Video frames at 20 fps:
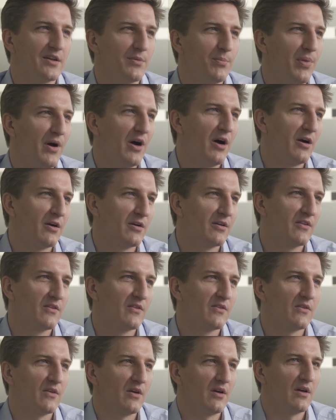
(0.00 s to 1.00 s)
the
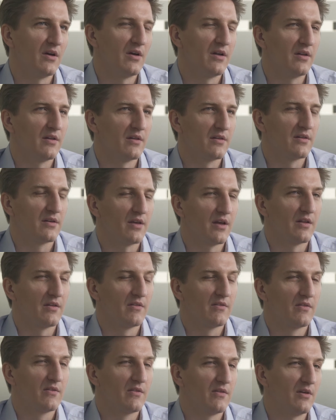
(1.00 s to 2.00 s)
parts and
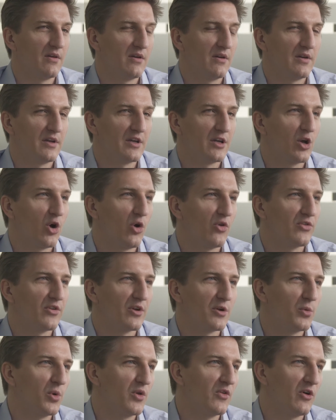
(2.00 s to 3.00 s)
get in
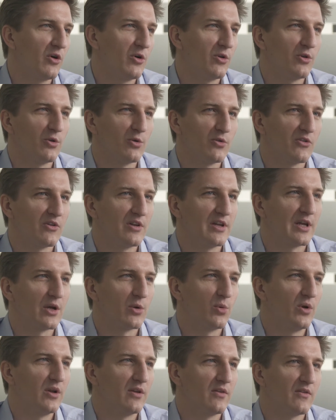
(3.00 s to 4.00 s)
contact with all those
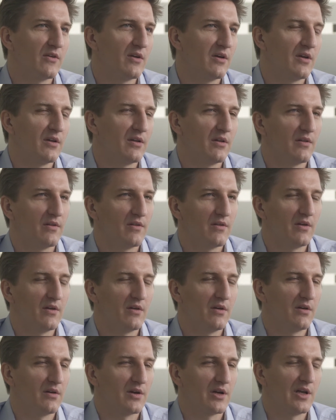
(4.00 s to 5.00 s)
liquids and
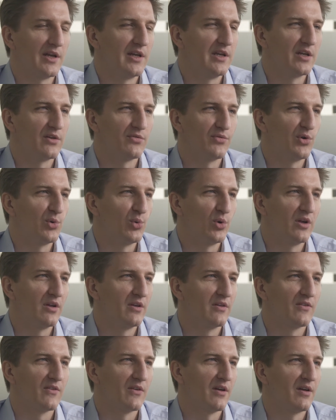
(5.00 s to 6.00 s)
cleaning
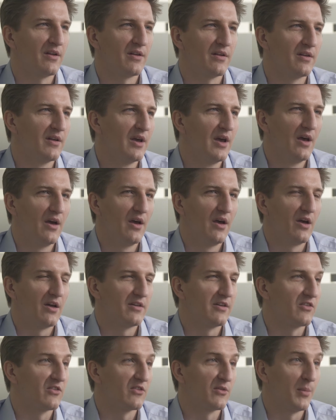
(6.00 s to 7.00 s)
fluids and
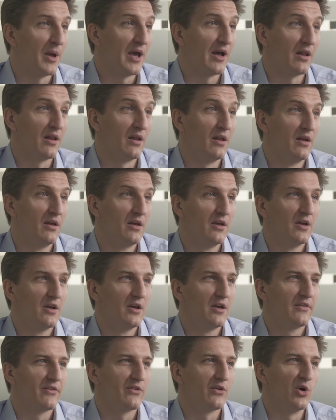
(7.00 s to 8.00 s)
the smell.
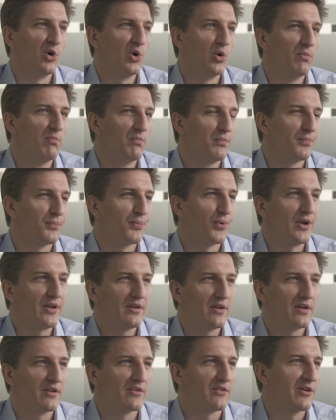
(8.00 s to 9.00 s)
So
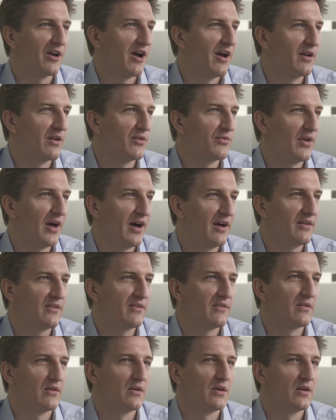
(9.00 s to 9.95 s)
printing is kind of nice.